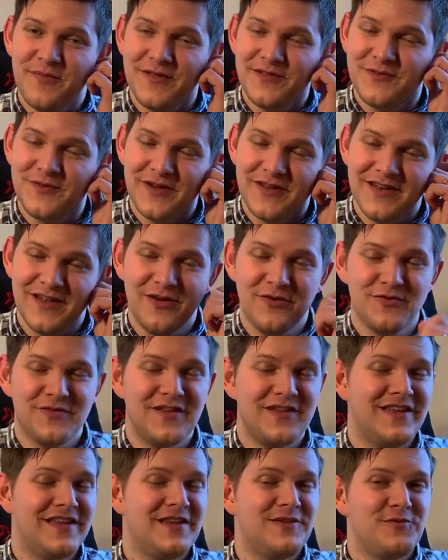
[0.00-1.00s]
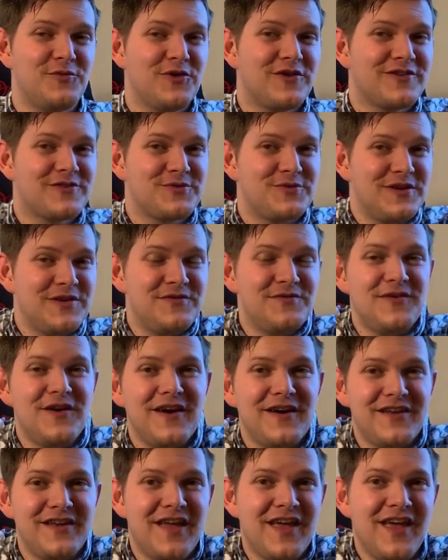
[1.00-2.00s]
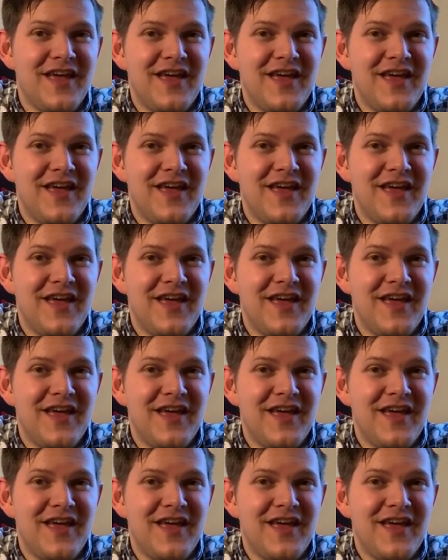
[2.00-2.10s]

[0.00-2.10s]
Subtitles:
and tried out, and it works really fine.